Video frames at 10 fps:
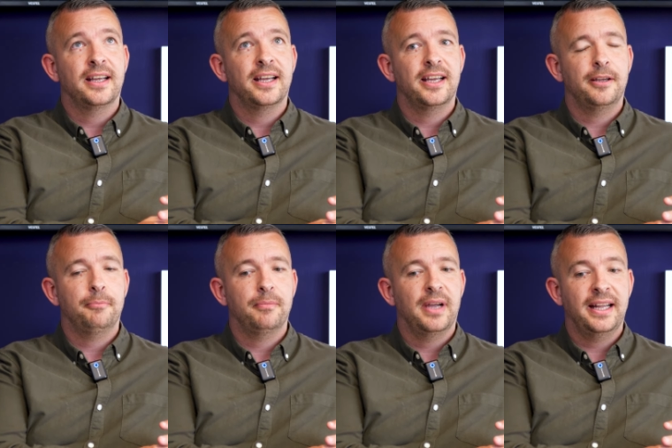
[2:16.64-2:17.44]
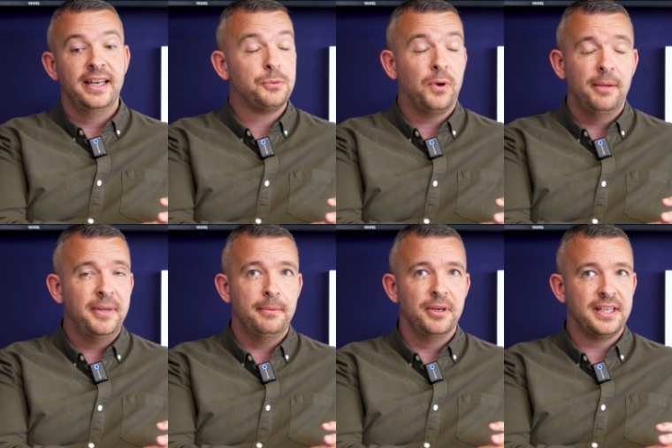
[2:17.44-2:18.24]
Um, and it's why I'm
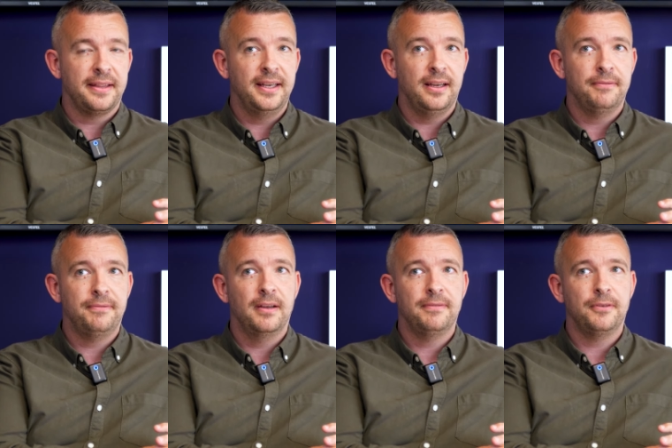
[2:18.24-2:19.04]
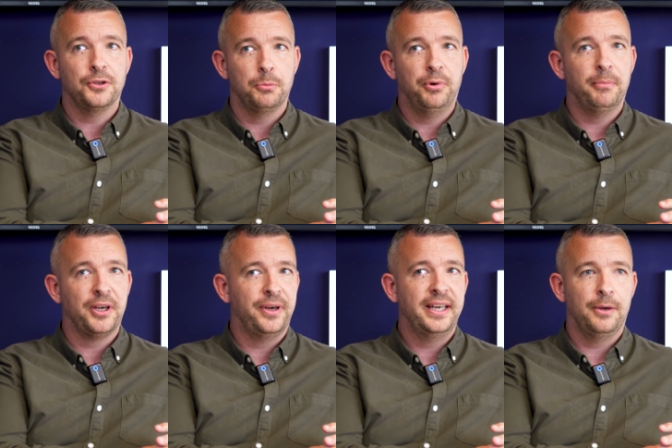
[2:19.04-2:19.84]
here because I think I've, I've got to a point in my
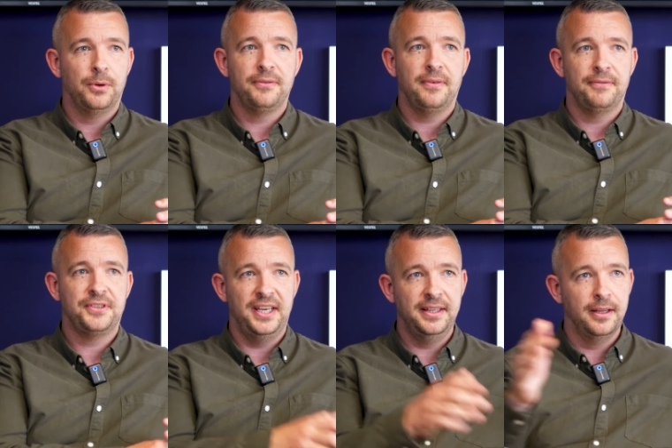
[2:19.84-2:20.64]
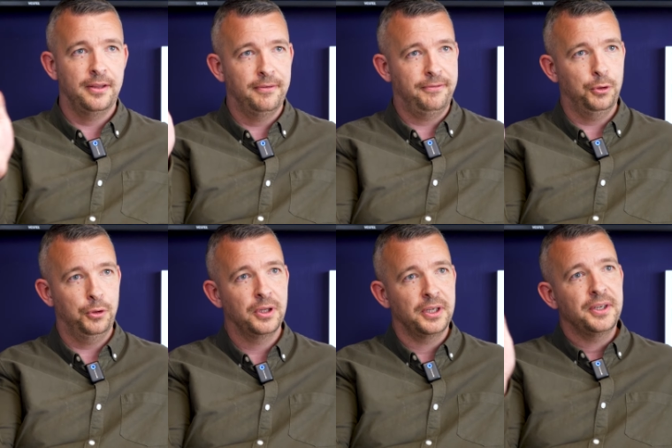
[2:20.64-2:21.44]
career now where I've, I've seen the, the
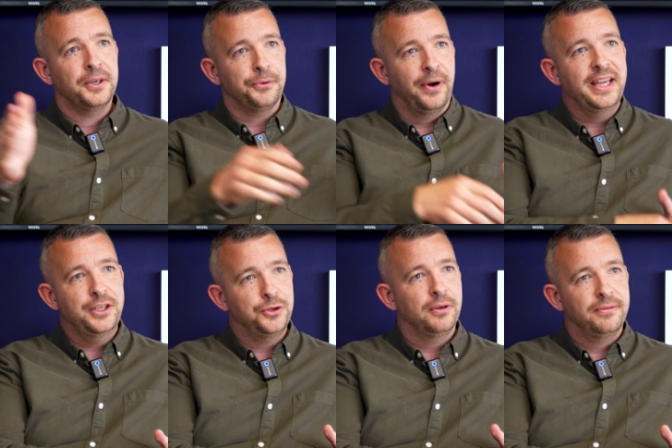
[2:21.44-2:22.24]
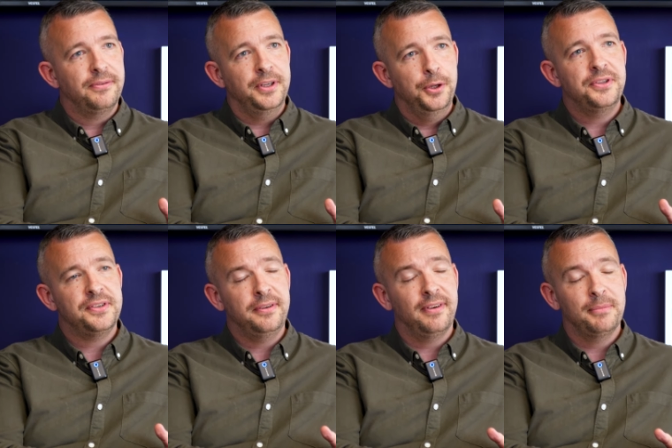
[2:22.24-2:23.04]
full range of
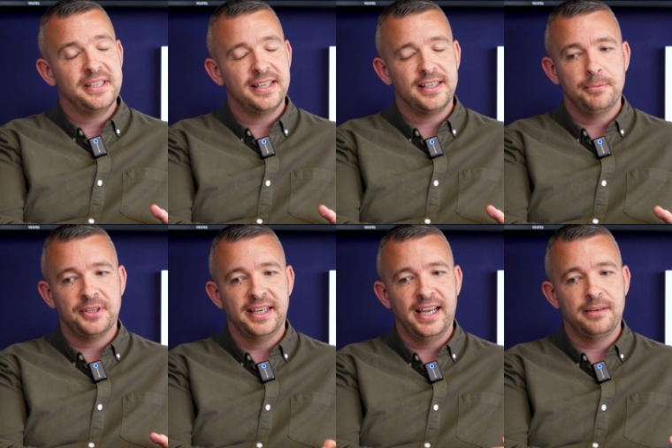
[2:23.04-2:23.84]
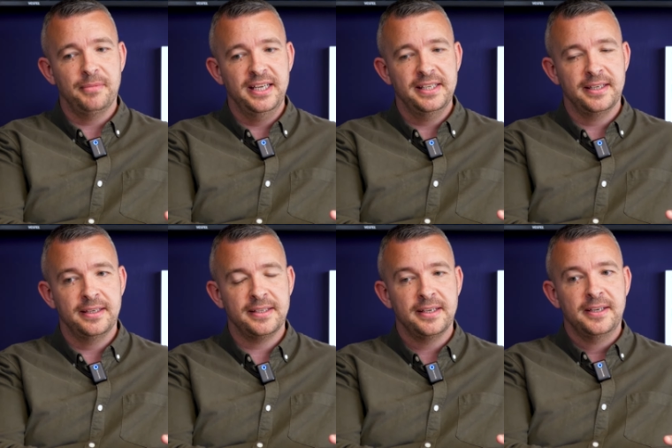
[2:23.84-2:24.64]
youth development setups and academies.
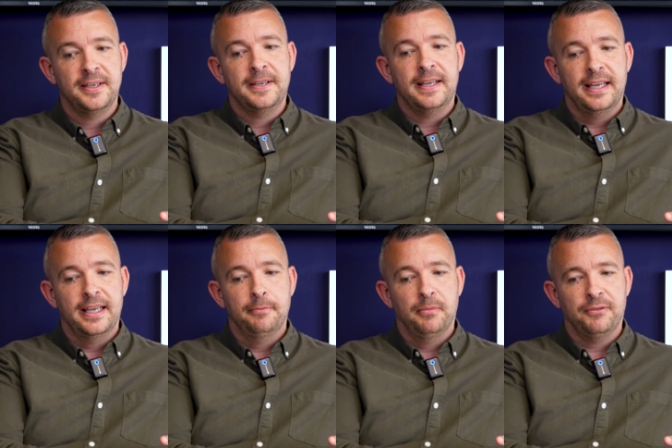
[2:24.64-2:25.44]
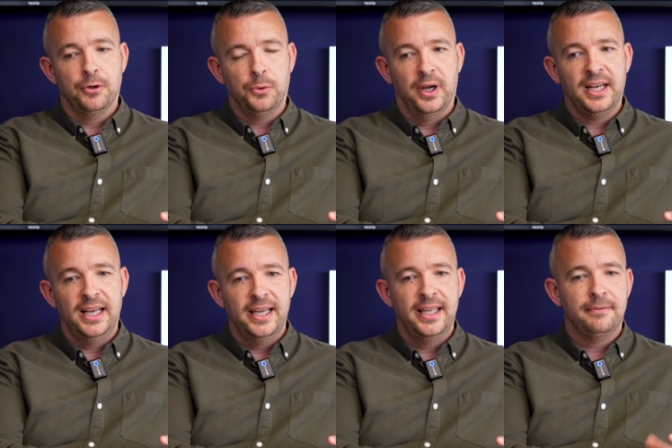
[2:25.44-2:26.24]
And um, I've got quite a
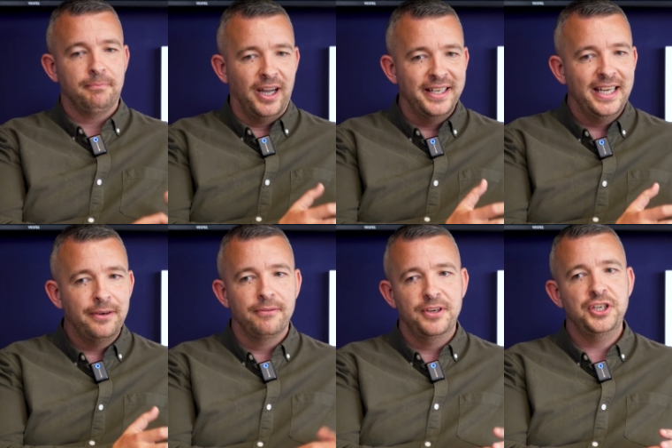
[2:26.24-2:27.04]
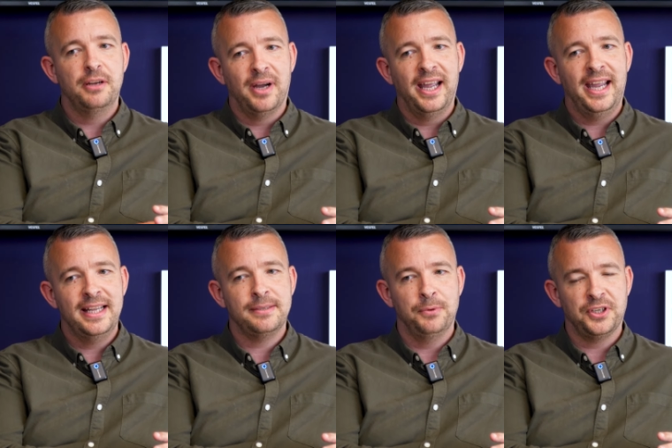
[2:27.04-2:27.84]
clear idea and vision in my
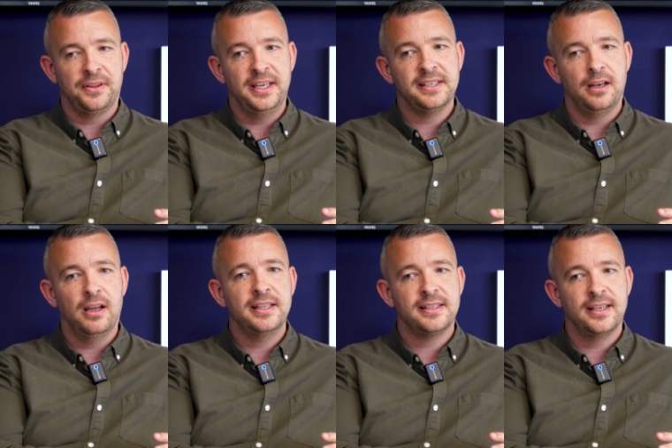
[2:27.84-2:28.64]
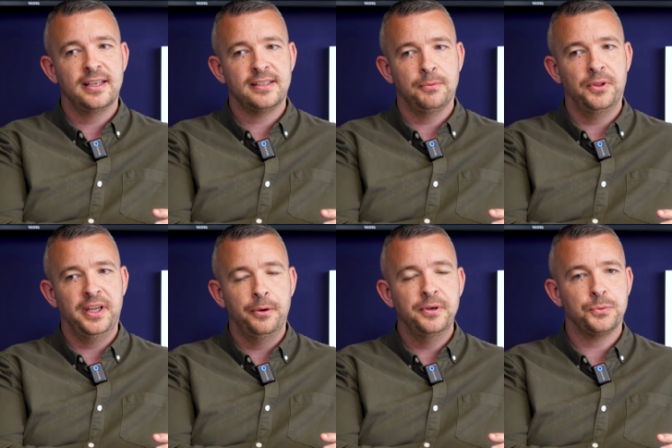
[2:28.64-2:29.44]
head, which I think is aligned to, to what
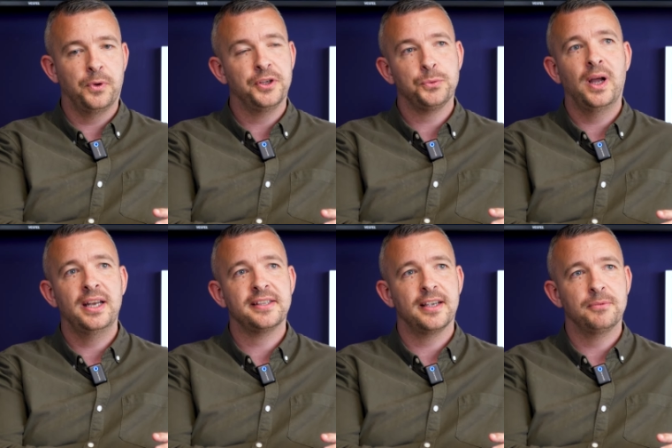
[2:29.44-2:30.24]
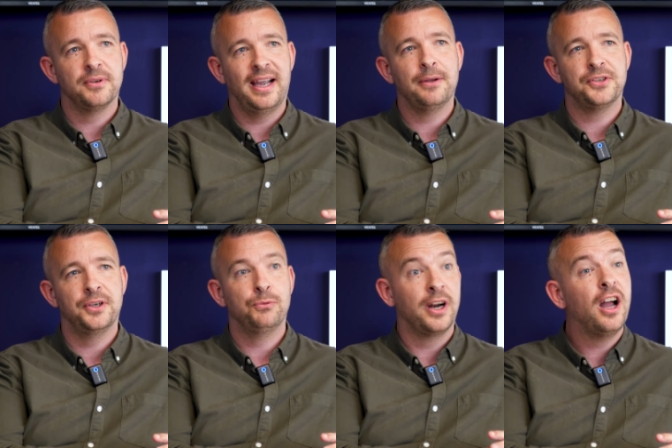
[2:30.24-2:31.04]
the owners want as well in terms of how
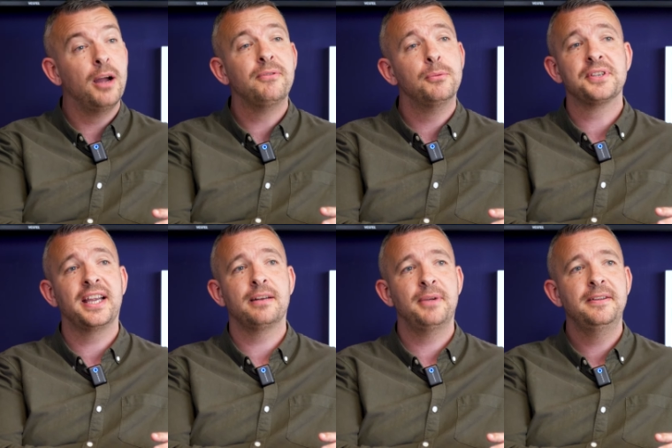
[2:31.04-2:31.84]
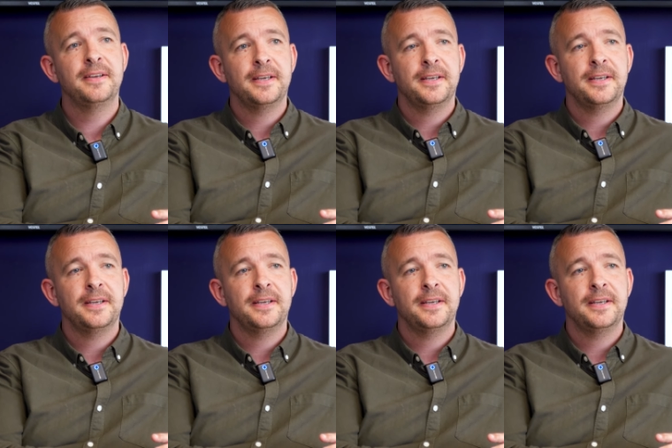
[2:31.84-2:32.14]
to run a high performance academy.